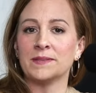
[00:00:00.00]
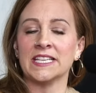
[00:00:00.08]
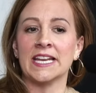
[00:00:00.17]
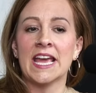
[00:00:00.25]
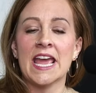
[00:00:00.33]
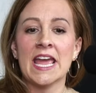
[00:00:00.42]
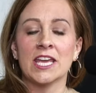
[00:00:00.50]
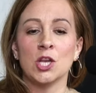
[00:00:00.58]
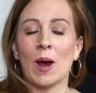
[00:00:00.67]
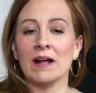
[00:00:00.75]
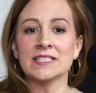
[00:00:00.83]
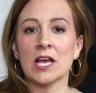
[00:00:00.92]
And, you know,
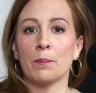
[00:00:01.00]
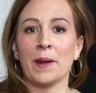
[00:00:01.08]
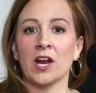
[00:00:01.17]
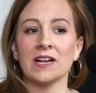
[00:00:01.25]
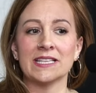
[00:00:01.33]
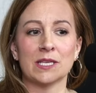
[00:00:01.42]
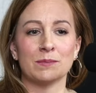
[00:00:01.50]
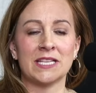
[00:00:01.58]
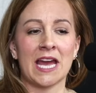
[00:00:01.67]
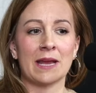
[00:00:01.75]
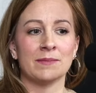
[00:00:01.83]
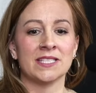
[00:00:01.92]
I'll tell parents
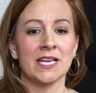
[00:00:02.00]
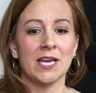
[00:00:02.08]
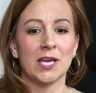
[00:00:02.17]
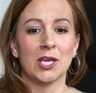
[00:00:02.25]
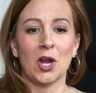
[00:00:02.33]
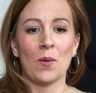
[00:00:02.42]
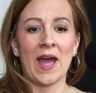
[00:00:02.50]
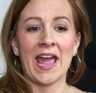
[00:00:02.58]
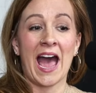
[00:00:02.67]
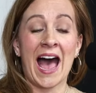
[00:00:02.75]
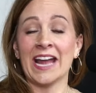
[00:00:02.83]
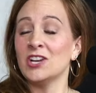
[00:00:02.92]
sometimes, you know, hey,
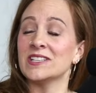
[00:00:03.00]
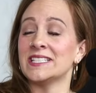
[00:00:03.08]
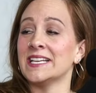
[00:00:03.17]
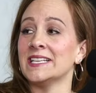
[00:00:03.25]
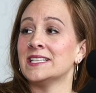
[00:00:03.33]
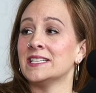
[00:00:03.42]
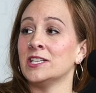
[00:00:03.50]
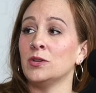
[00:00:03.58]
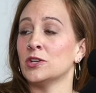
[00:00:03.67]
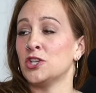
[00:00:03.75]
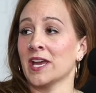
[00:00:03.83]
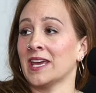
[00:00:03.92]
I just need you to
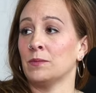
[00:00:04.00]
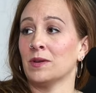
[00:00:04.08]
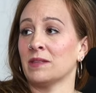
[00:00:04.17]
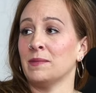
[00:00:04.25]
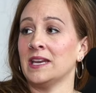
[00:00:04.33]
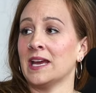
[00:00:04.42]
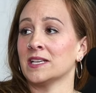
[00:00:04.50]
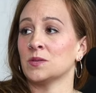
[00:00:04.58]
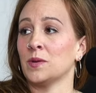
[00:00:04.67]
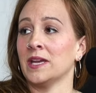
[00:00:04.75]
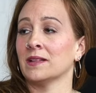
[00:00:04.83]
check in with me next week.